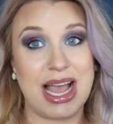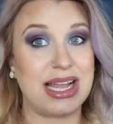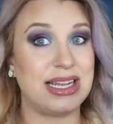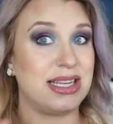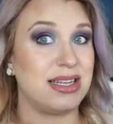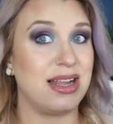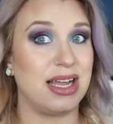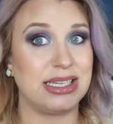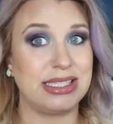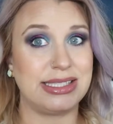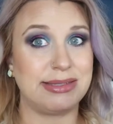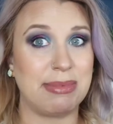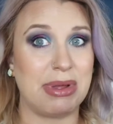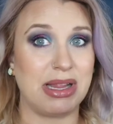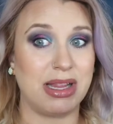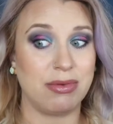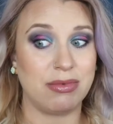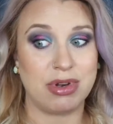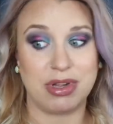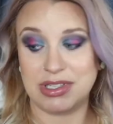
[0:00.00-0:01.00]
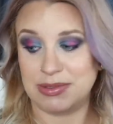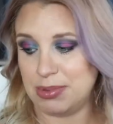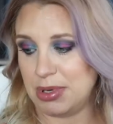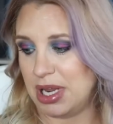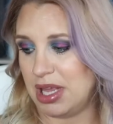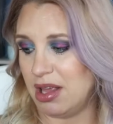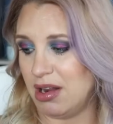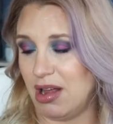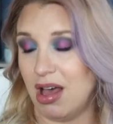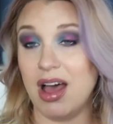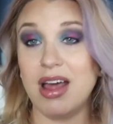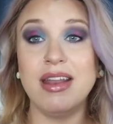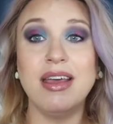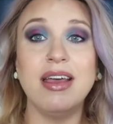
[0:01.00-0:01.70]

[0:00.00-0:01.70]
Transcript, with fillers: I did not smell it when I was putting it on